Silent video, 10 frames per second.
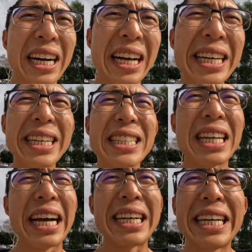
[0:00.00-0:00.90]
think he's
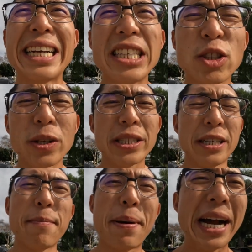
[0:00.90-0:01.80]
like
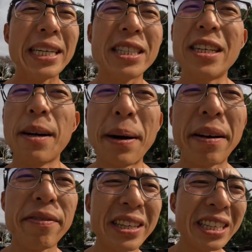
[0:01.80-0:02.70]
interested and passionate
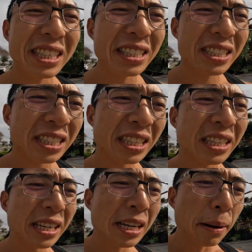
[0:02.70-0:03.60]
about fitness,
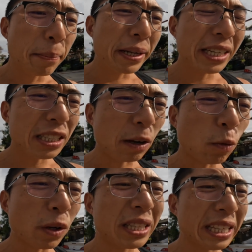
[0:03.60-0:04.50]
but he's like
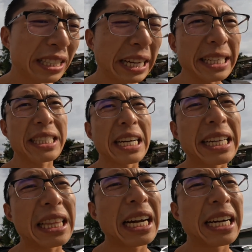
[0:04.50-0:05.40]
one of these like
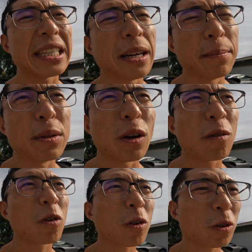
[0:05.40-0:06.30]
sideline
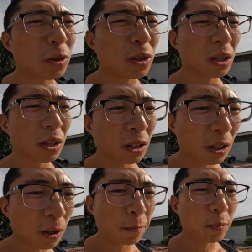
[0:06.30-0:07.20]
observers
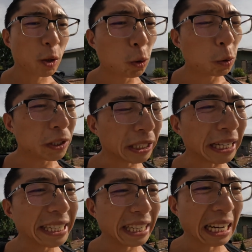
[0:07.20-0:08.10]
who
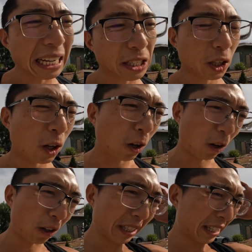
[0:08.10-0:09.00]
study it like a
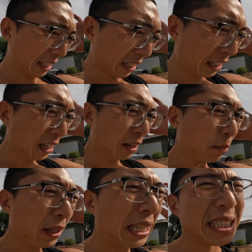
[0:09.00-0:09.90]
nerd,
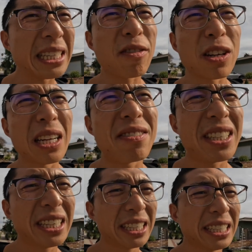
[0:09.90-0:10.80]
but has never
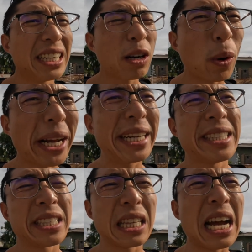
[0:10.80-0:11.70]
lifted a weight in
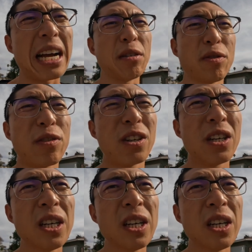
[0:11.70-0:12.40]
his life.